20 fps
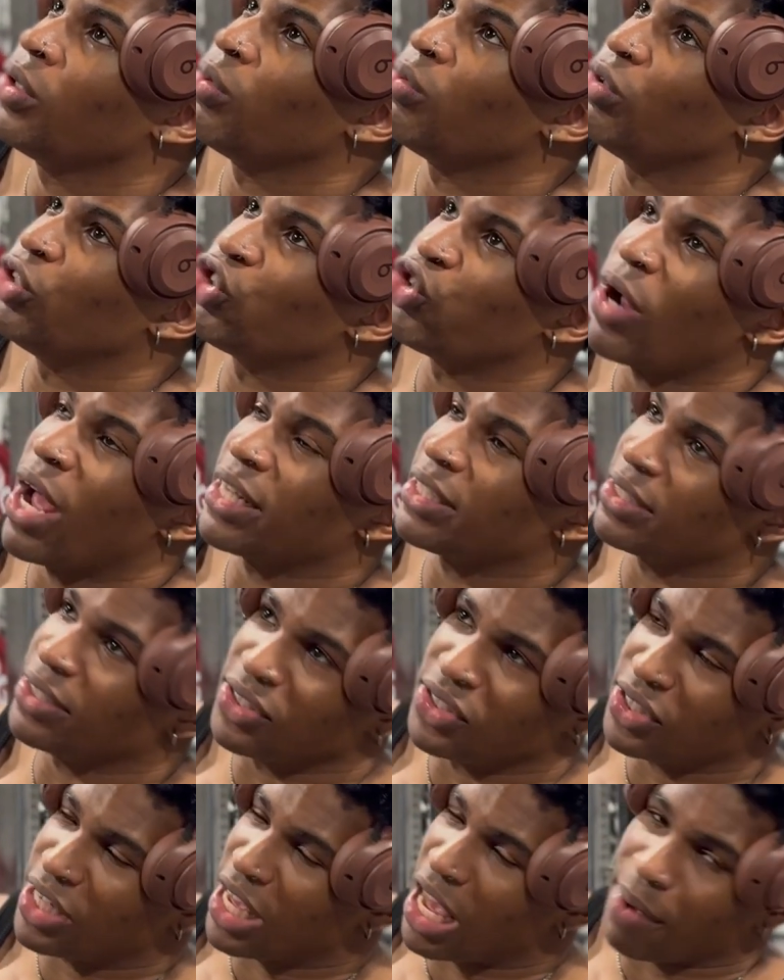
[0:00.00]
retracting the
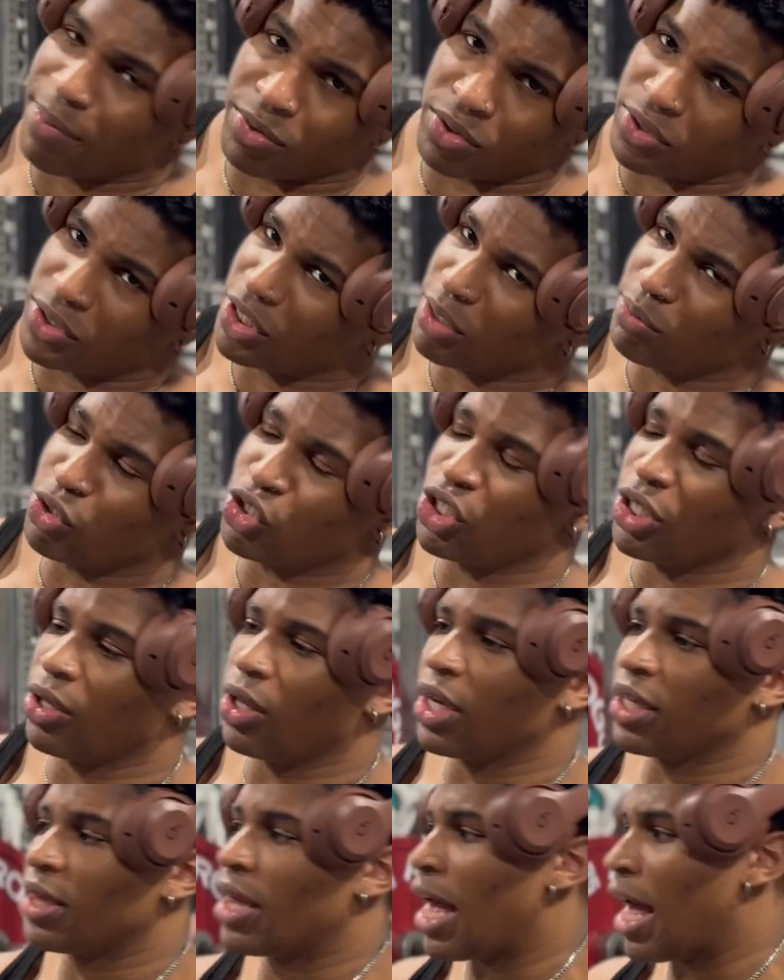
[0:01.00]
scapular, some shit
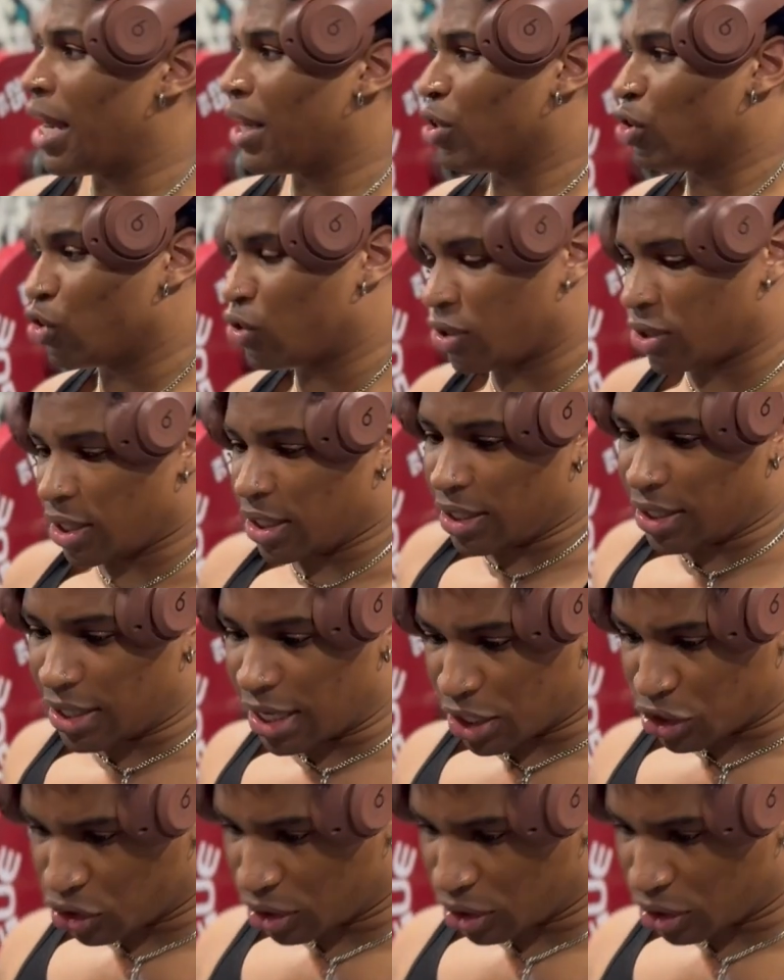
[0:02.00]
like that, and just like engaging